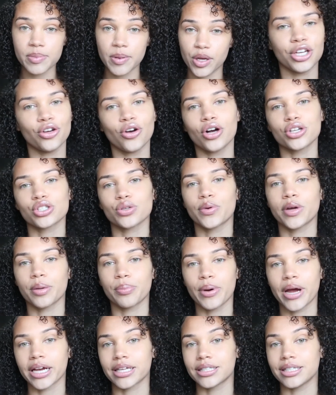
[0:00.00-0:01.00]
but you also want to
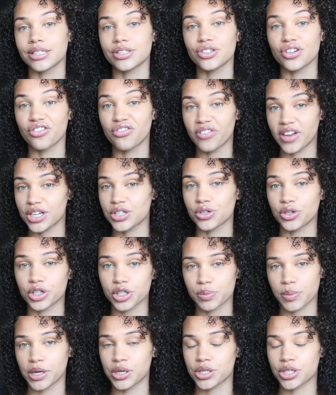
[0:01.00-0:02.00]
practice your facial
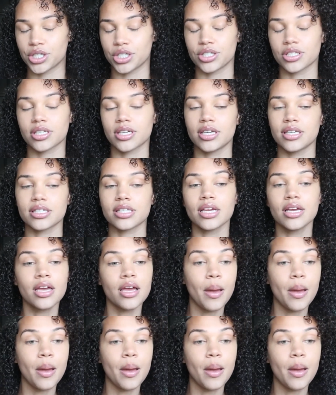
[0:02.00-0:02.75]
expressions, because